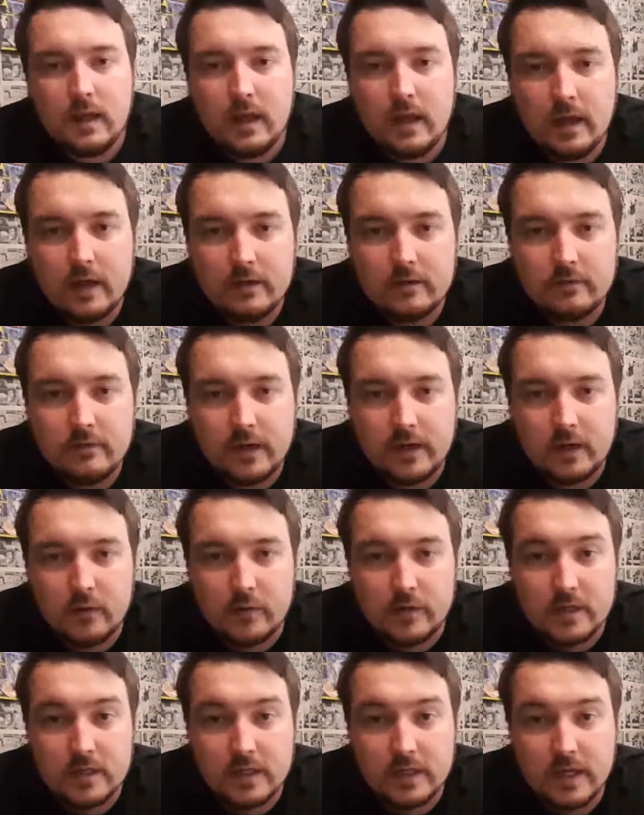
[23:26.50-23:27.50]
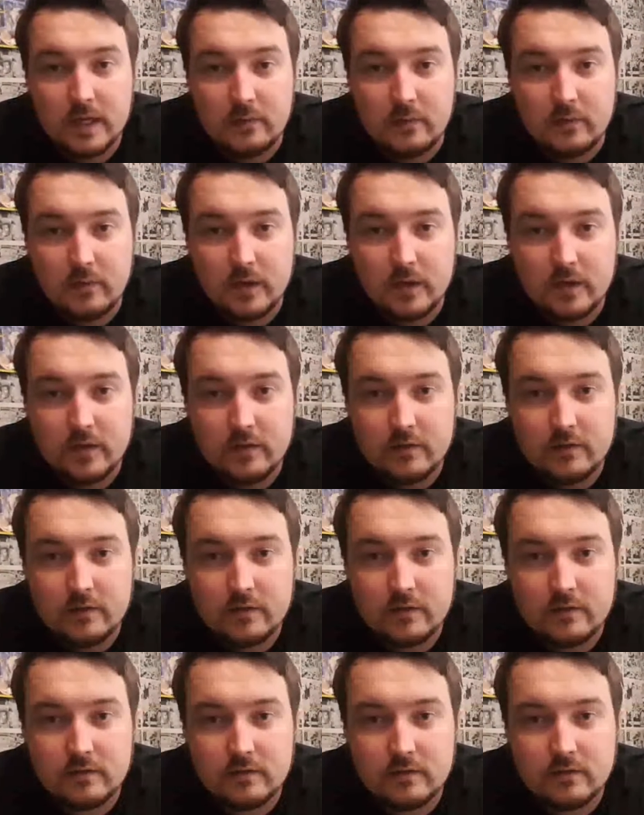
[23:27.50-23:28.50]
and Vanquish, again with one of those
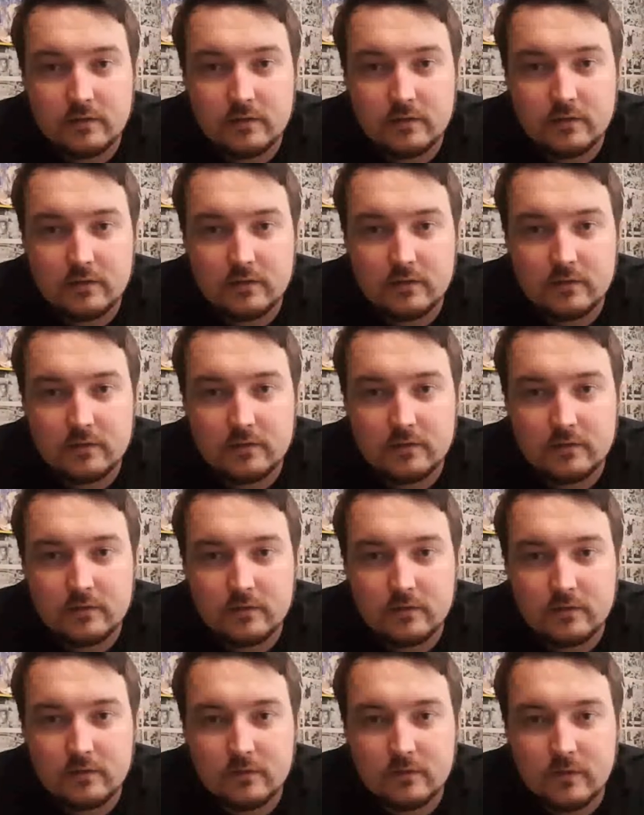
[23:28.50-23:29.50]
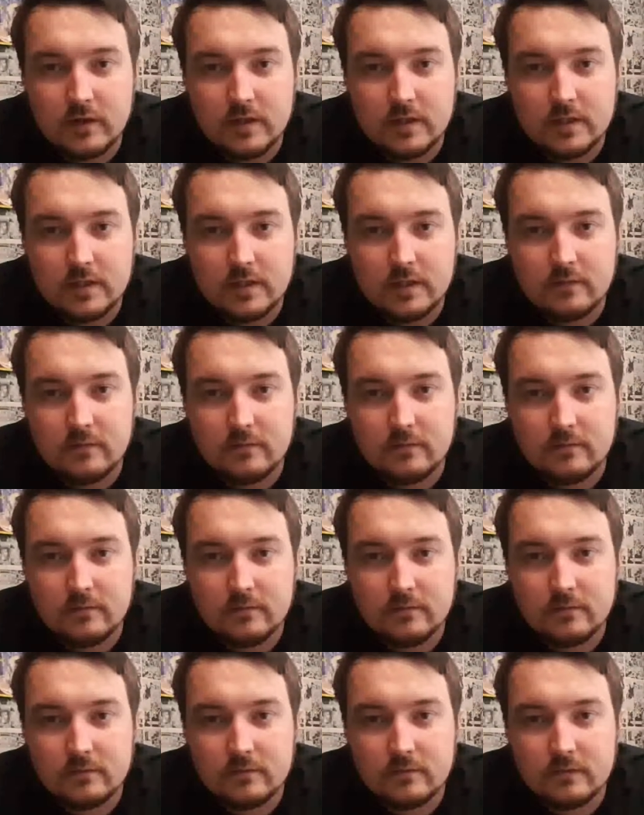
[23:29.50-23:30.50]
crazy
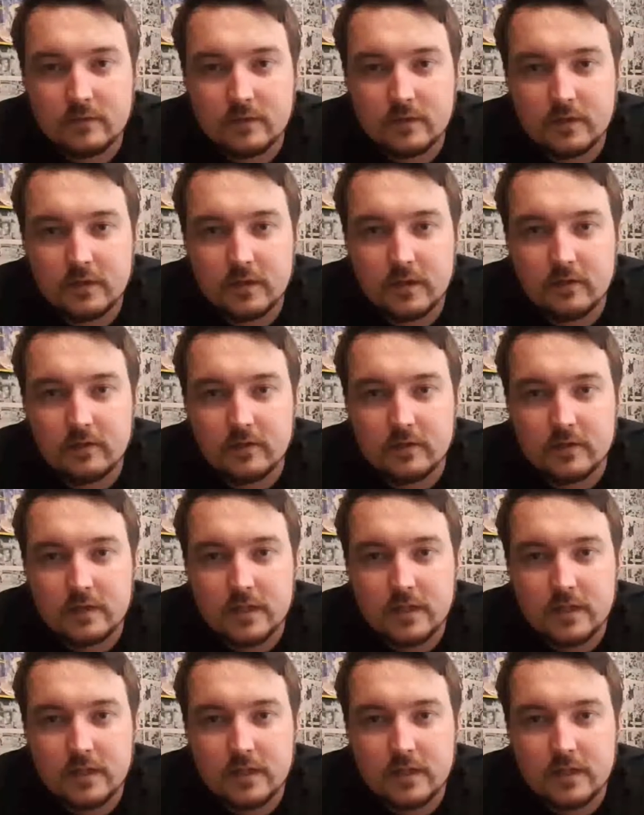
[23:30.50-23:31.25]
colours.